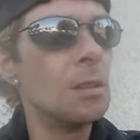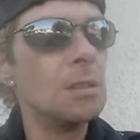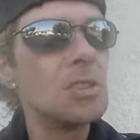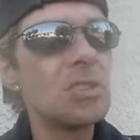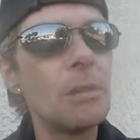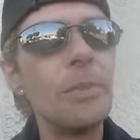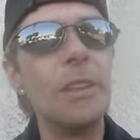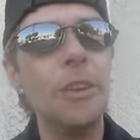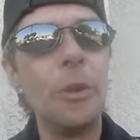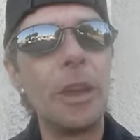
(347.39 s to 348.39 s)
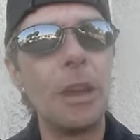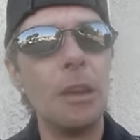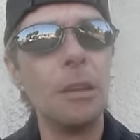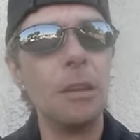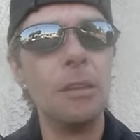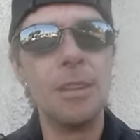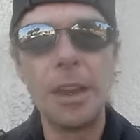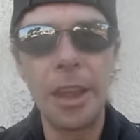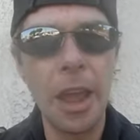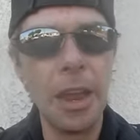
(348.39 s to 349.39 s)
This is something that you can
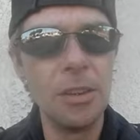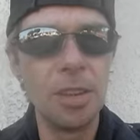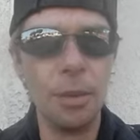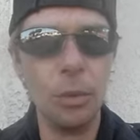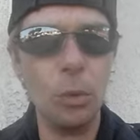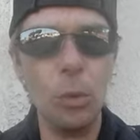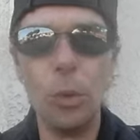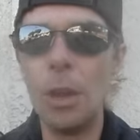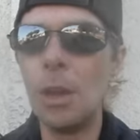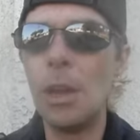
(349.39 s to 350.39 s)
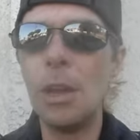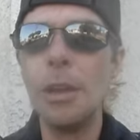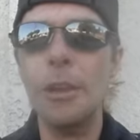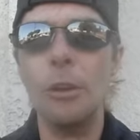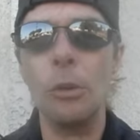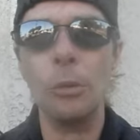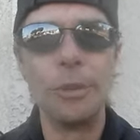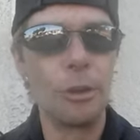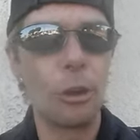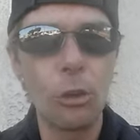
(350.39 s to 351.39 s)
dedicate to, you know,
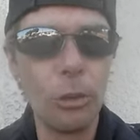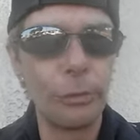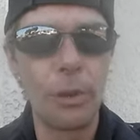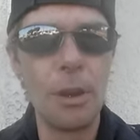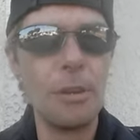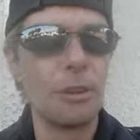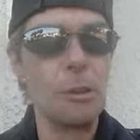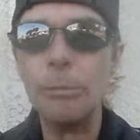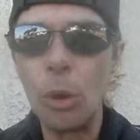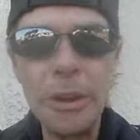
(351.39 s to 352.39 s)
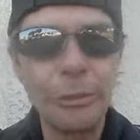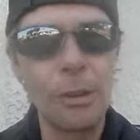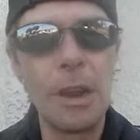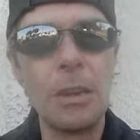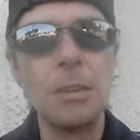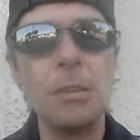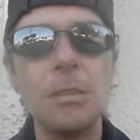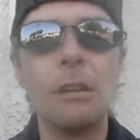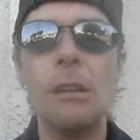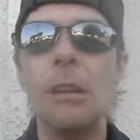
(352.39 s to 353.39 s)
your girlfriend, your
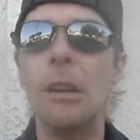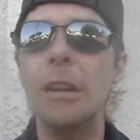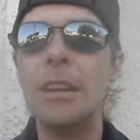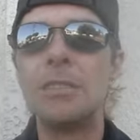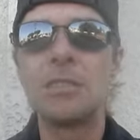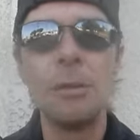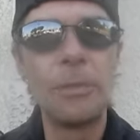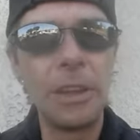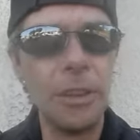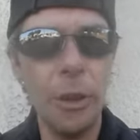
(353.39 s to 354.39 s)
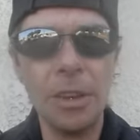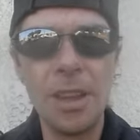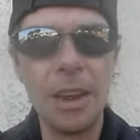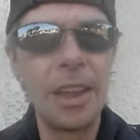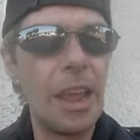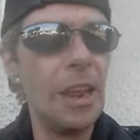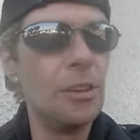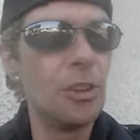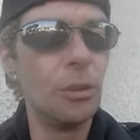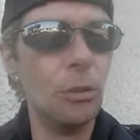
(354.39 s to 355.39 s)
boyfriend. It's something that you can
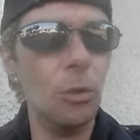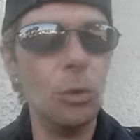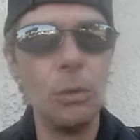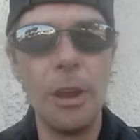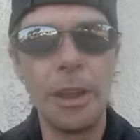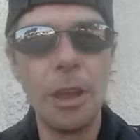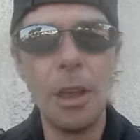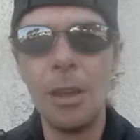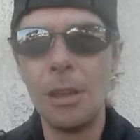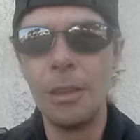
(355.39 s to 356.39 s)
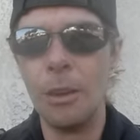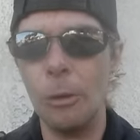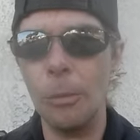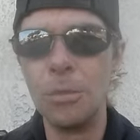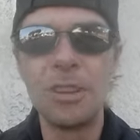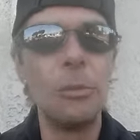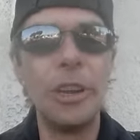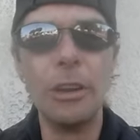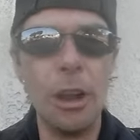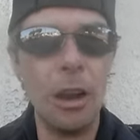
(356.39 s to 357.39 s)
dedicate to, like, you know,
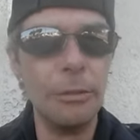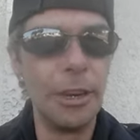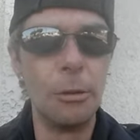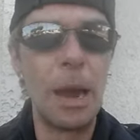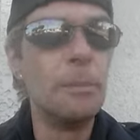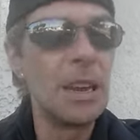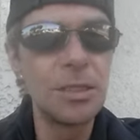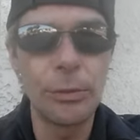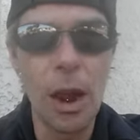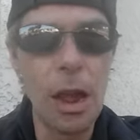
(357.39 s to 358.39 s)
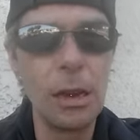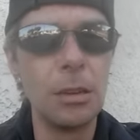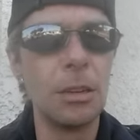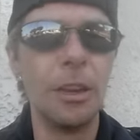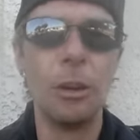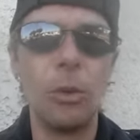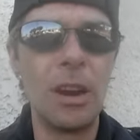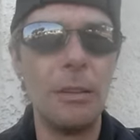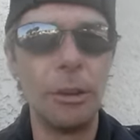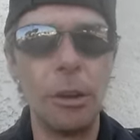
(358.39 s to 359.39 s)
someone you love, you know, my best friend, you know,
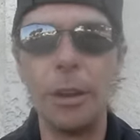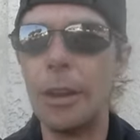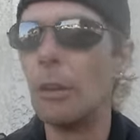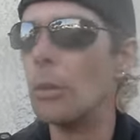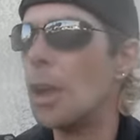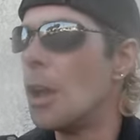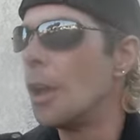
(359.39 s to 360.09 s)
whatever, you know.